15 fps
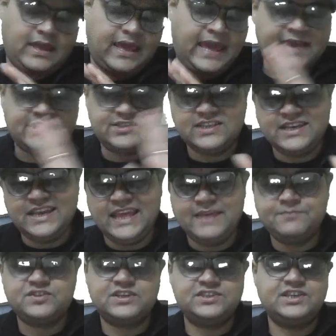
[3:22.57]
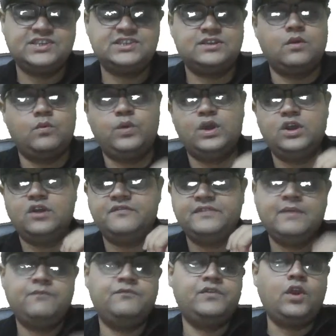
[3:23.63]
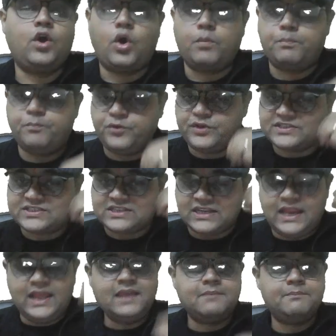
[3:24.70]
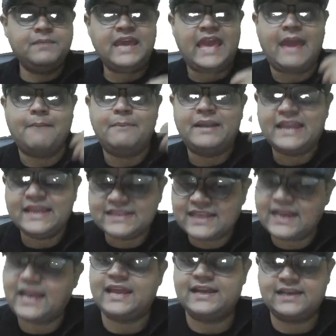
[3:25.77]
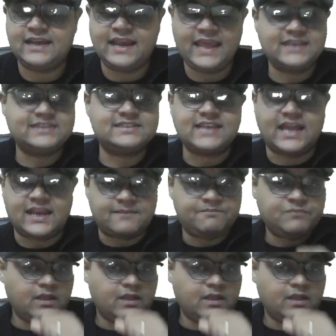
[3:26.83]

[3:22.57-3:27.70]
As the name suggests, one of them will obviously be emitting the light, like sun.